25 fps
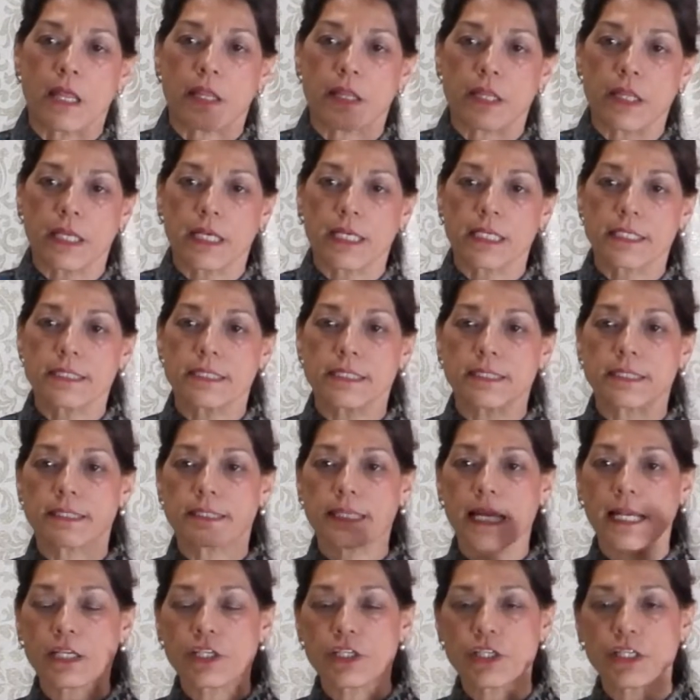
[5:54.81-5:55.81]
the
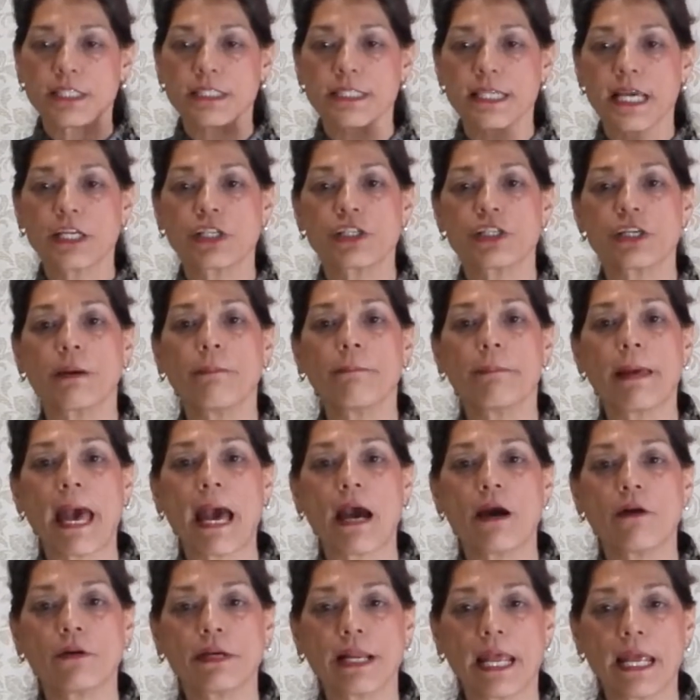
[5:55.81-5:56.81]
sections that jump
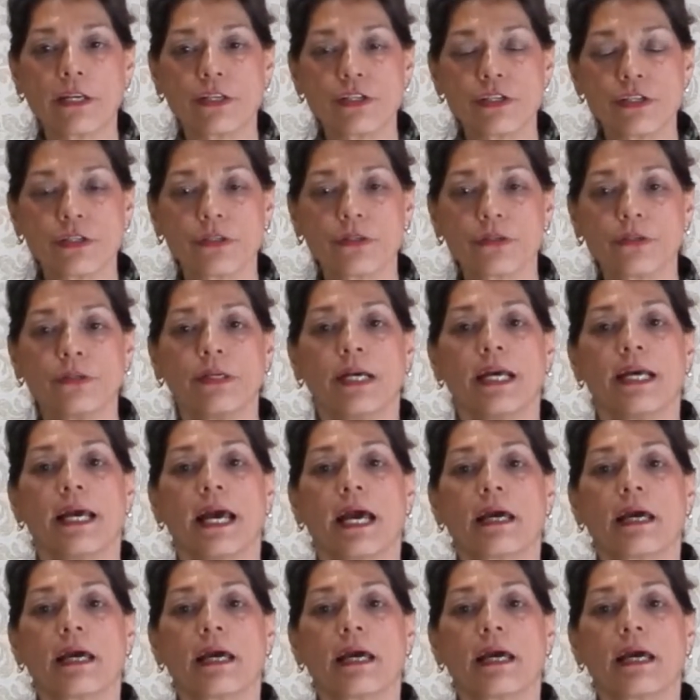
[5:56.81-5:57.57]
out at you,